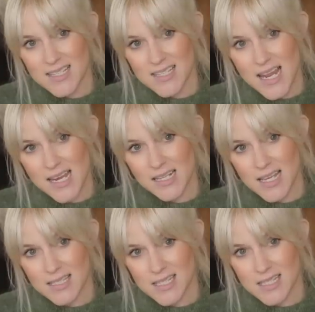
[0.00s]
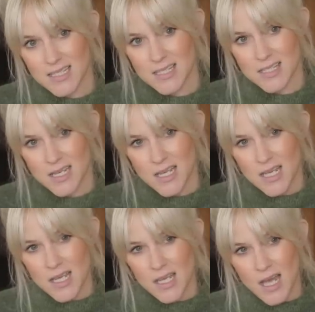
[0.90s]
mm. has taken lessons
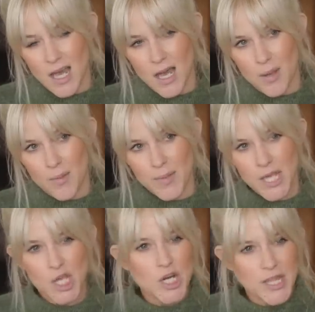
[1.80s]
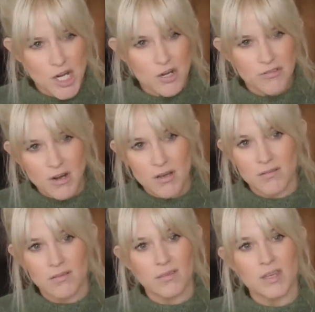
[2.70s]
um, here and there
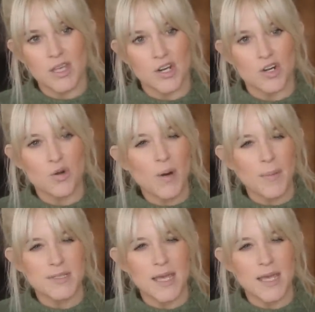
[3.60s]
throughout the year. He'll probably